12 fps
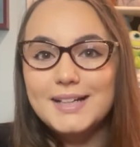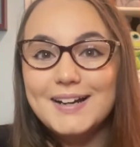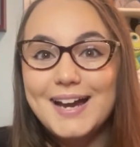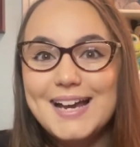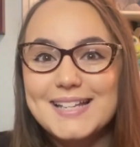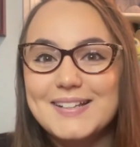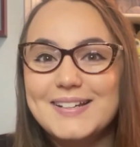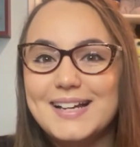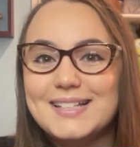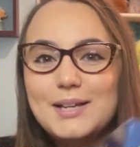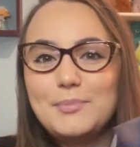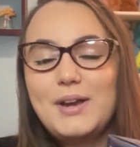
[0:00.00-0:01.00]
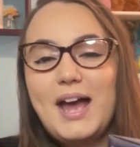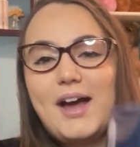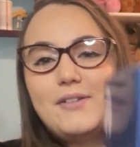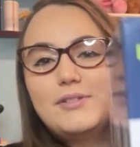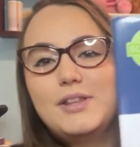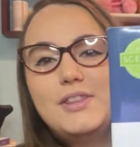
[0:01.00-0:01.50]
Okay, so next up we
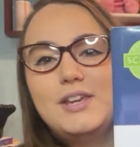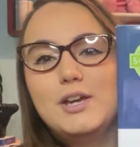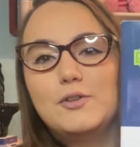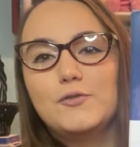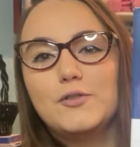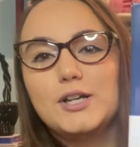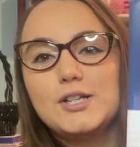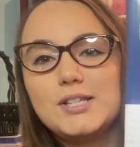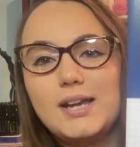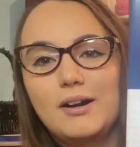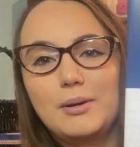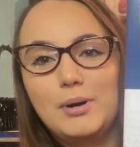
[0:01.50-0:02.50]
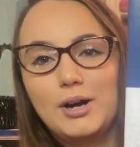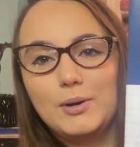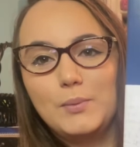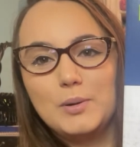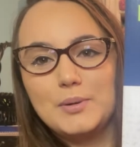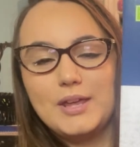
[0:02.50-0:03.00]
have the first Harry Potter
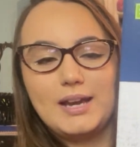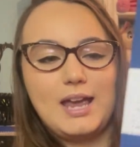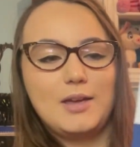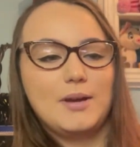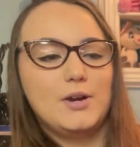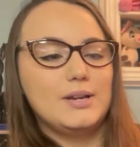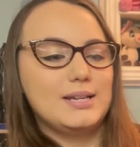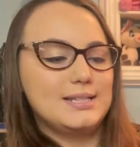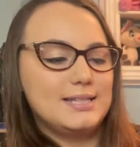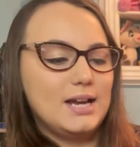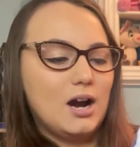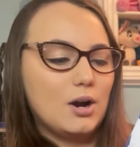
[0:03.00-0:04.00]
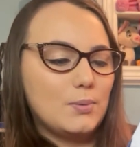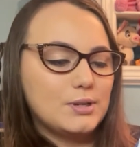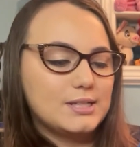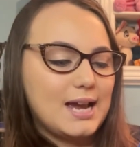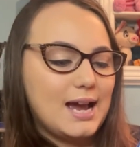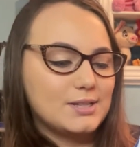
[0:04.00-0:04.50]
warmer that came out. It is the Hogwarts
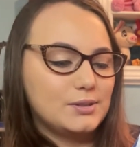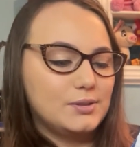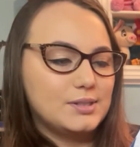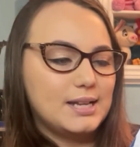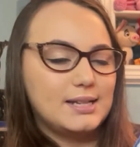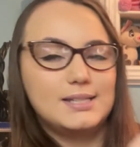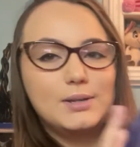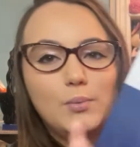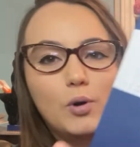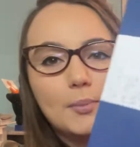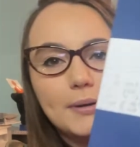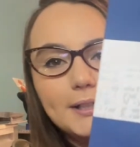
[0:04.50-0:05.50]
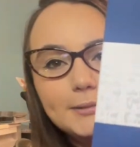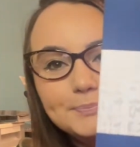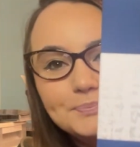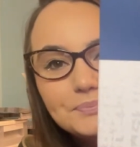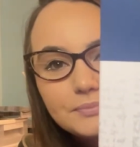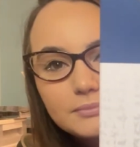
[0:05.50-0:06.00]
Castle Scentsy Warmer.
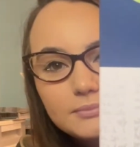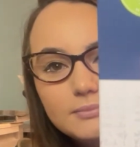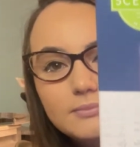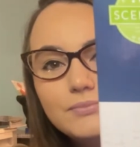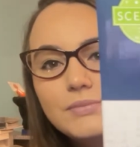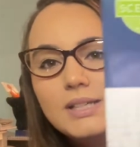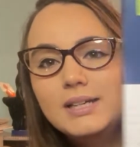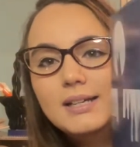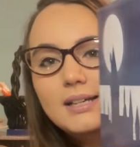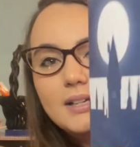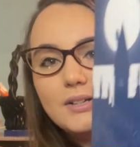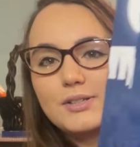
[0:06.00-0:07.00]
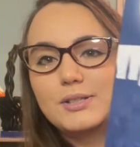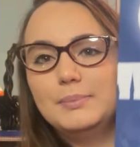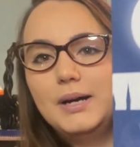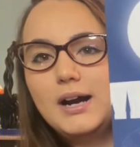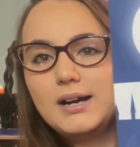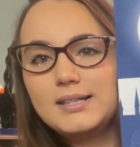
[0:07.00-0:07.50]
Here's the
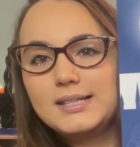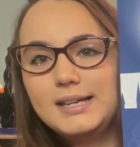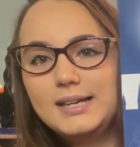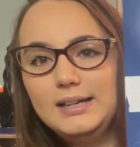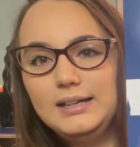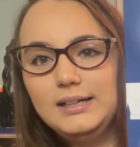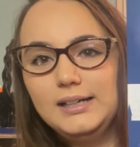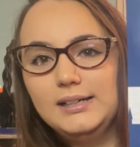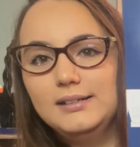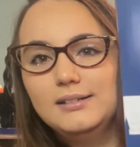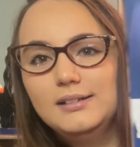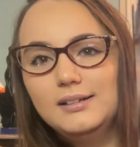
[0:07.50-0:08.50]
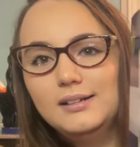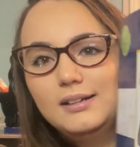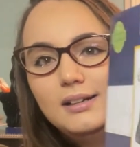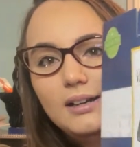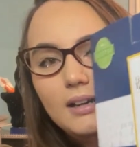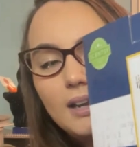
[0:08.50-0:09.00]
box here.
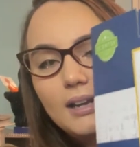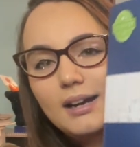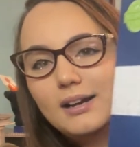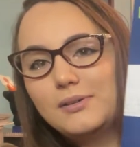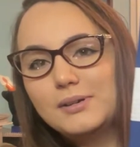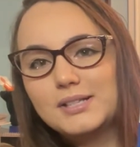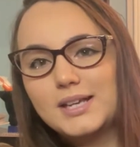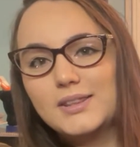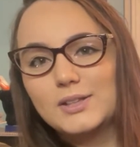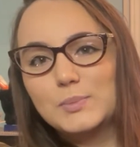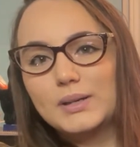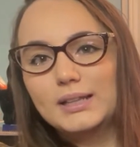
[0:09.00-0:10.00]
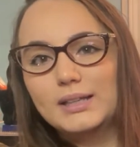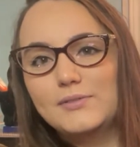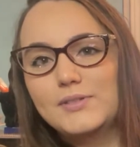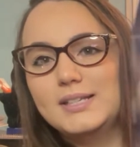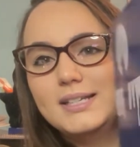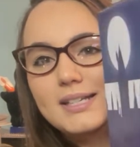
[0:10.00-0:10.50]
Again, I always say this, but I love
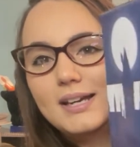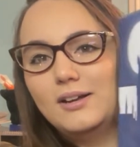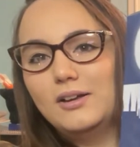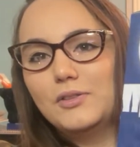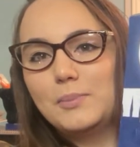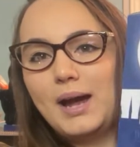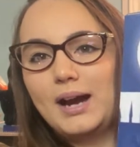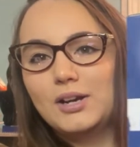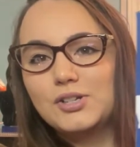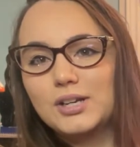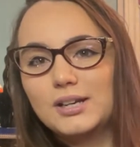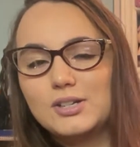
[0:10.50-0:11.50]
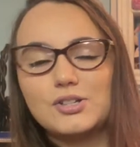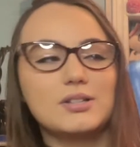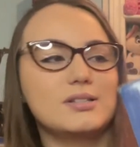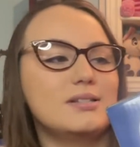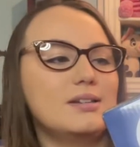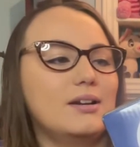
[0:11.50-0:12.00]
the detail on the packaging. It's
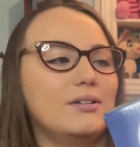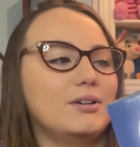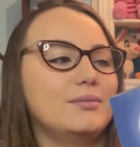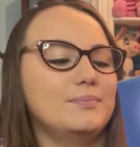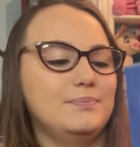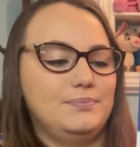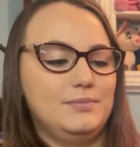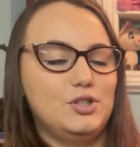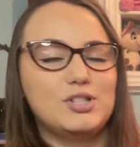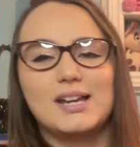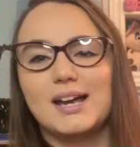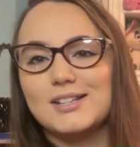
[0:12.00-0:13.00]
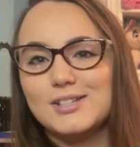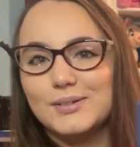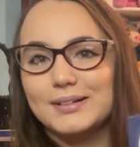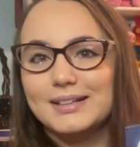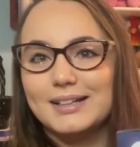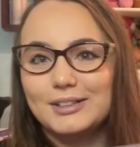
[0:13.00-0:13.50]
just, I don't know, just adds to
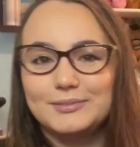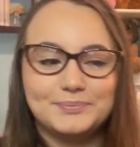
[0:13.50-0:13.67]
it, you know?